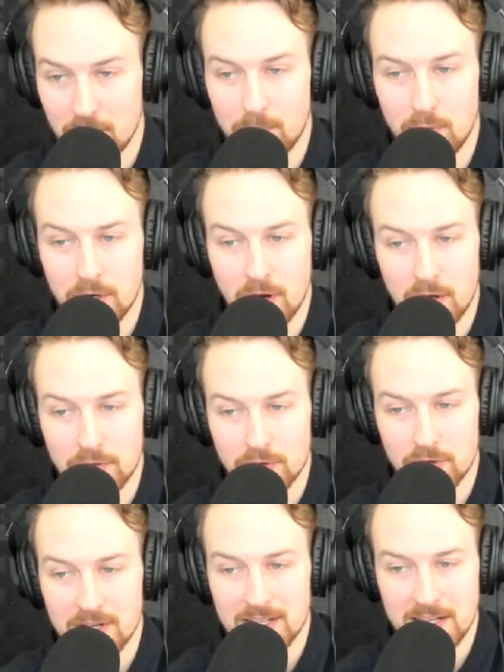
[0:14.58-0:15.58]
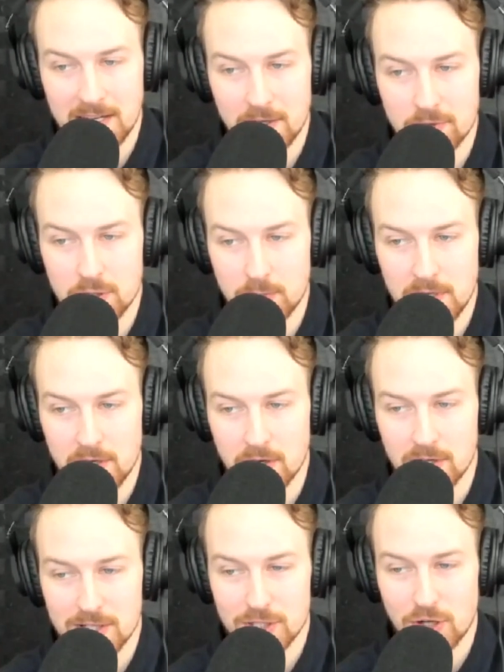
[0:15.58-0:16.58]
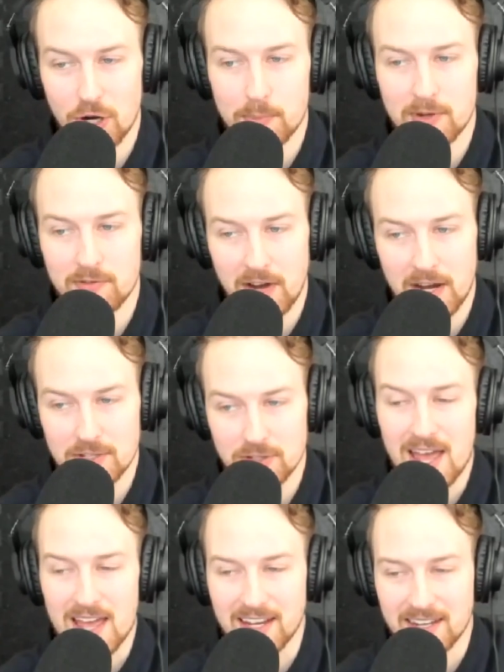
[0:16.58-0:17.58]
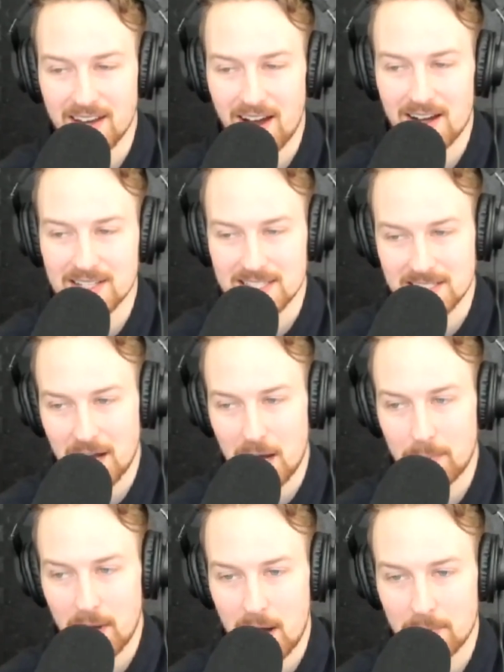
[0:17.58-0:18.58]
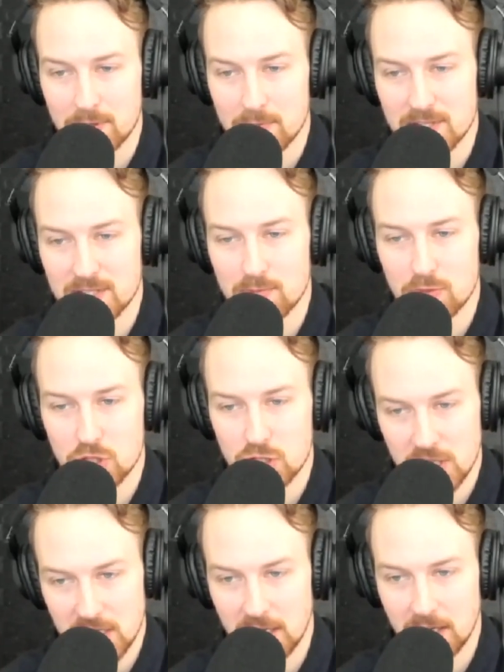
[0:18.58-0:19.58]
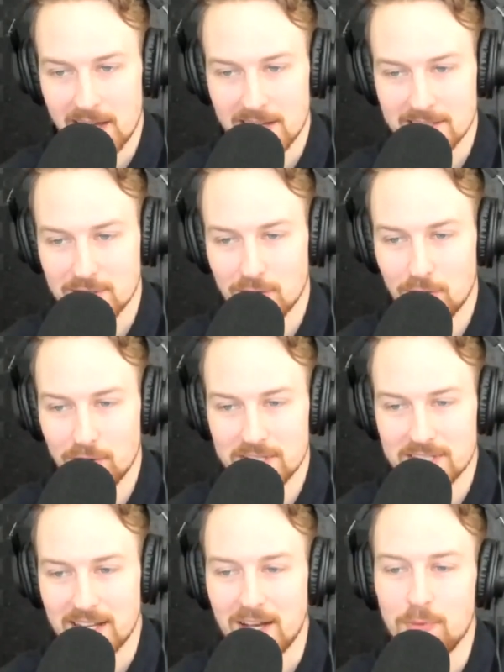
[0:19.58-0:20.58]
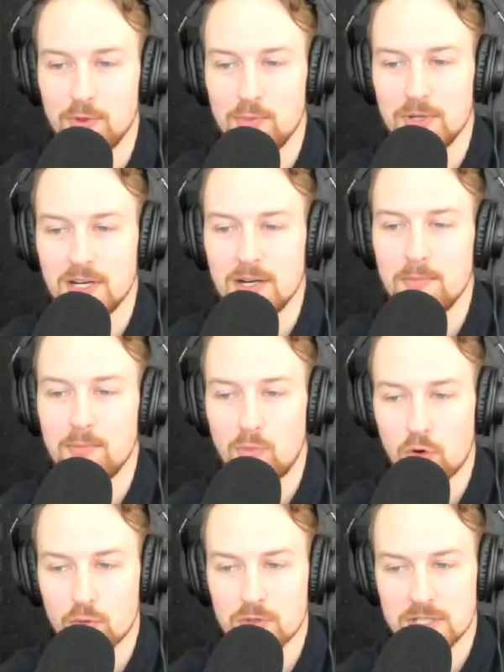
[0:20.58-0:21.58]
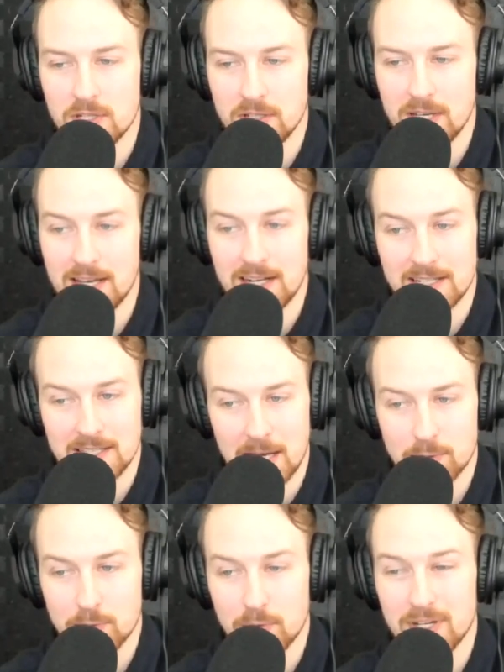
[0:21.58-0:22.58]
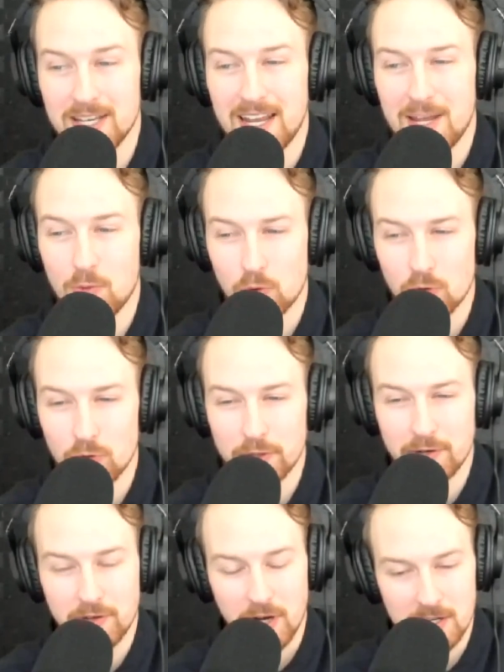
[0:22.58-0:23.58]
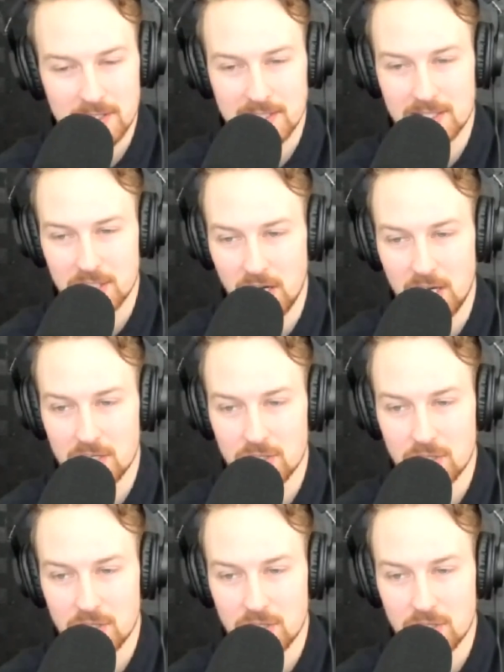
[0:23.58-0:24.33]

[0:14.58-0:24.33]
book author, keynote speaker, startup advisor, and nonstop optimism machine. His goal is to help you become more resilient and adaptable in a world of constant change